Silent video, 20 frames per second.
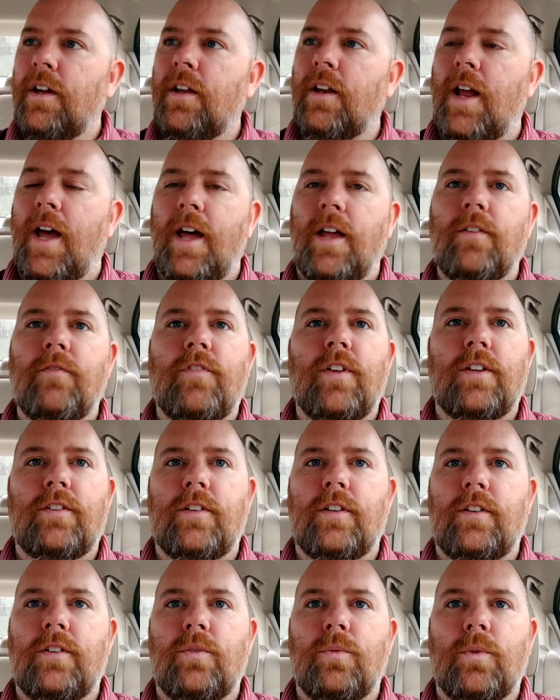And I had
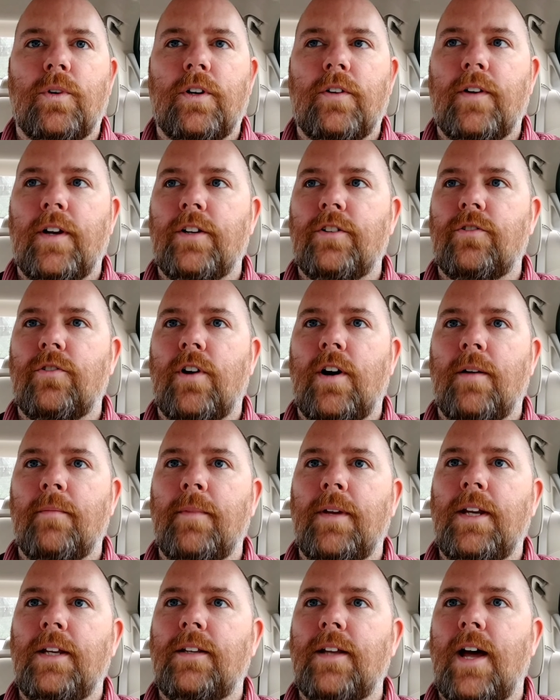visited one restaurant
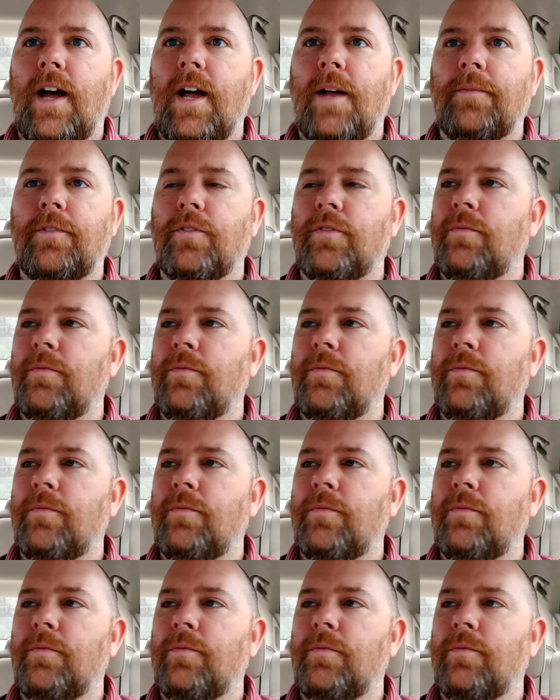many times.